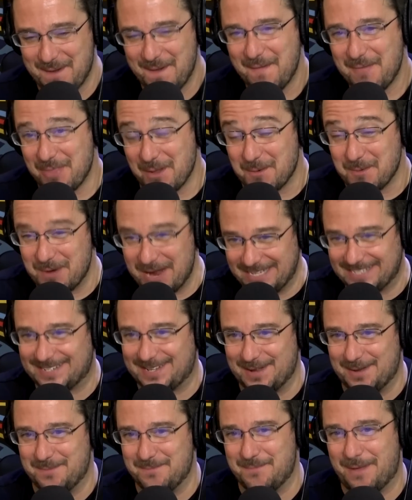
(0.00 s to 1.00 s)
the
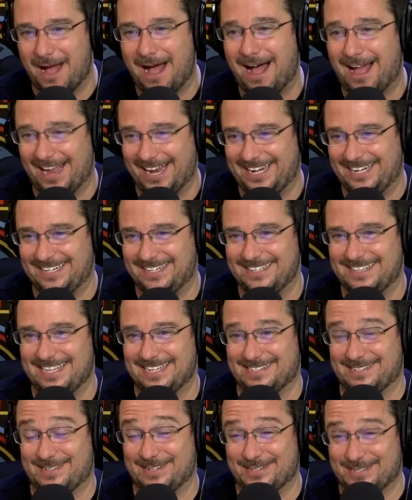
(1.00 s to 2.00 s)
wisdom behind
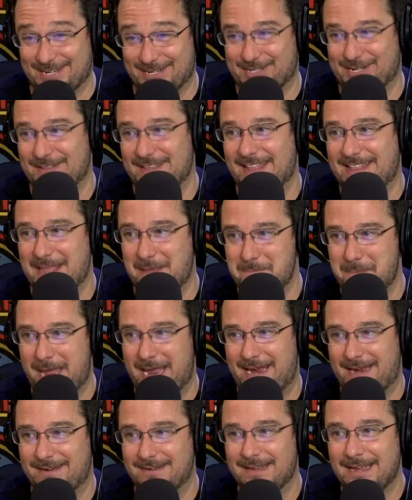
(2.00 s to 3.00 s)
this decision that they
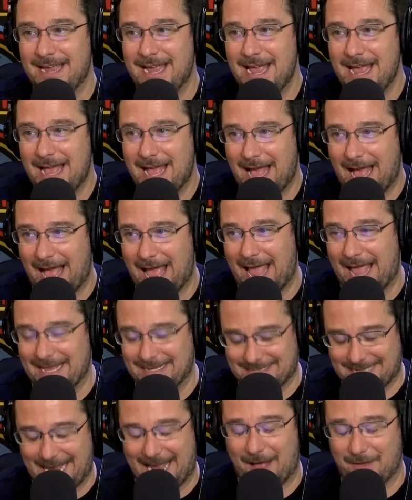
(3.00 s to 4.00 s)
made
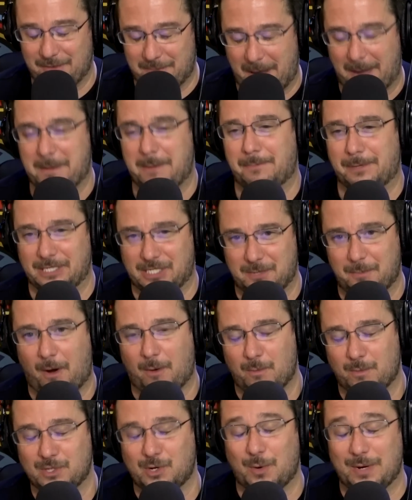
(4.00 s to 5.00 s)
as to how the Miami Police
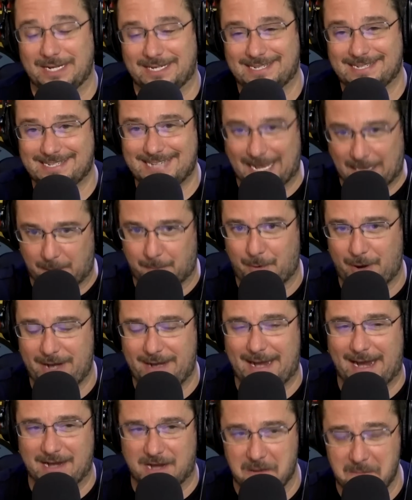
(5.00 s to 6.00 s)
Department was going to
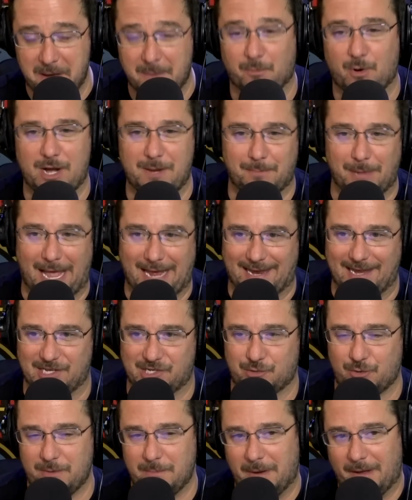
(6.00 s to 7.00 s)
celebrate and commemorate Black
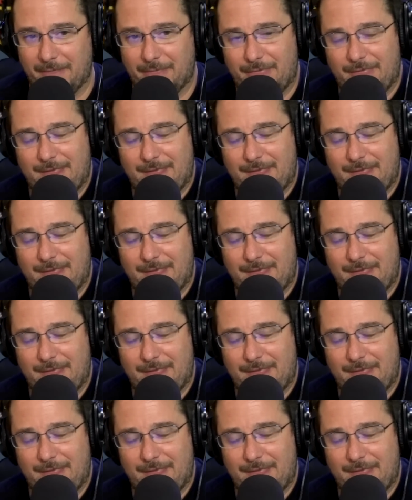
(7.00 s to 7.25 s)
History Month.